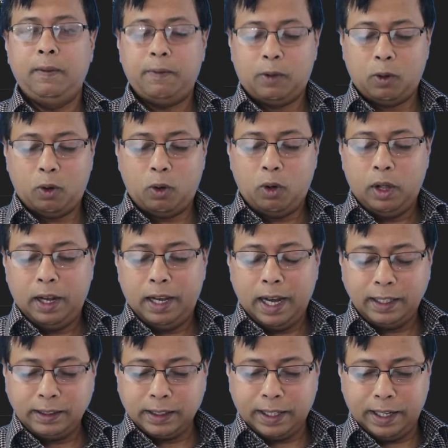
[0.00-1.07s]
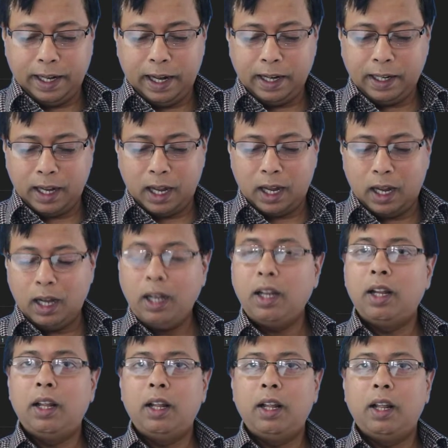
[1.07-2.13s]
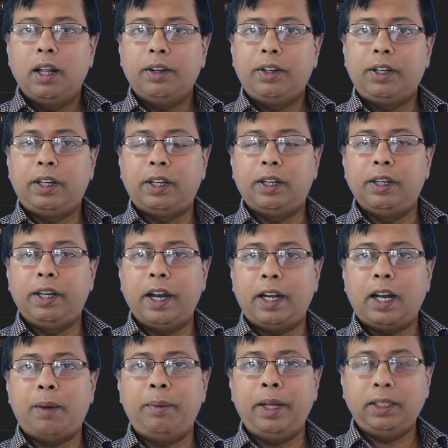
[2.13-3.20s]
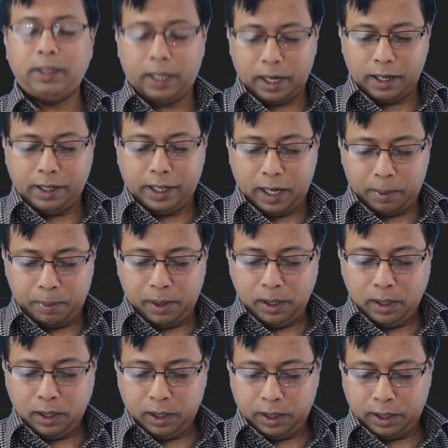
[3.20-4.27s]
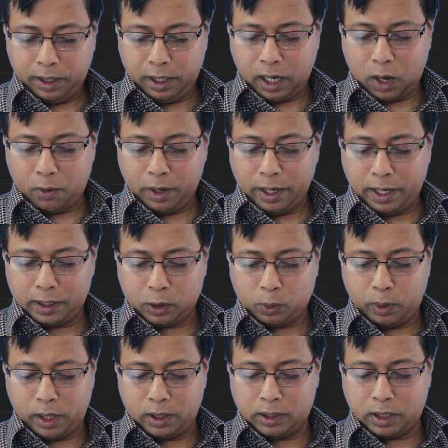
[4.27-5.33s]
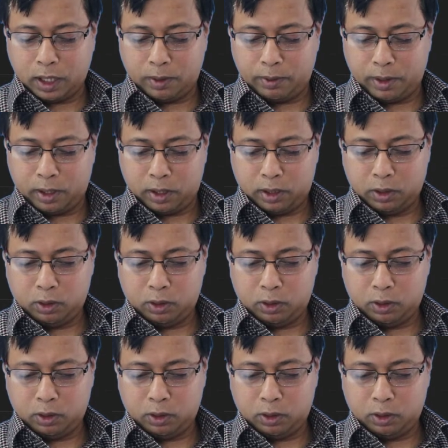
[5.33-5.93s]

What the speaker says: So let's create a database and table in our SQL Server.